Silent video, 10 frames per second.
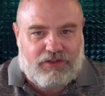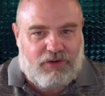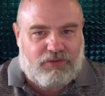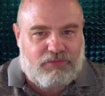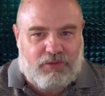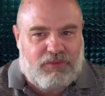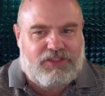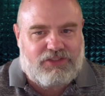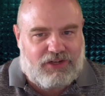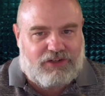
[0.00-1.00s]
and
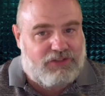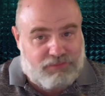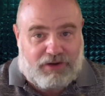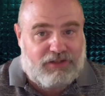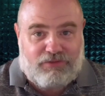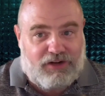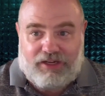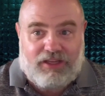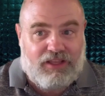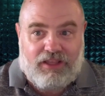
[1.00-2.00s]
nobody's sucker as Barney Frank,